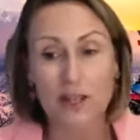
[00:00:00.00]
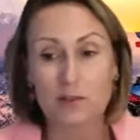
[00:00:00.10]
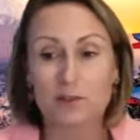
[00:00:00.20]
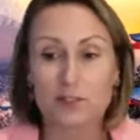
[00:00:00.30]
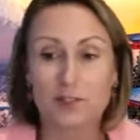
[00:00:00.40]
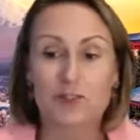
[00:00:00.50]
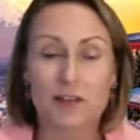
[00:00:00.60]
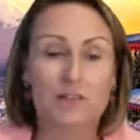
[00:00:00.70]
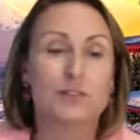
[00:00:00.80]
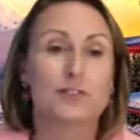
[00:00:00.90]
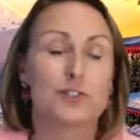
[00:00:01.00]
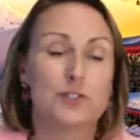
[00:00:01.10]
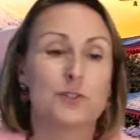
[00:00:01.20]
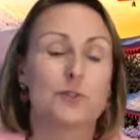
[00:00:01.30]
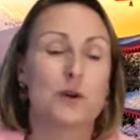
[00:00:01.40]
able to travel
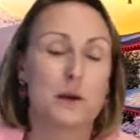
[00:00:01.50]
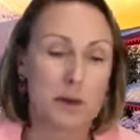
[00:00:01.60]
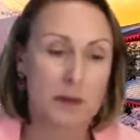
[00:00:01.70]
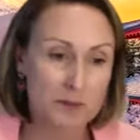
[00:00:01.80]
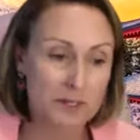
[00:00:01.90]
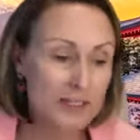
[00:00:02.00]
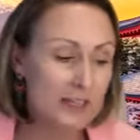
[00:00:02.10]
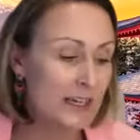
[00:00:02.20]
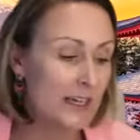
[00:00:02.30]
to Bunbury,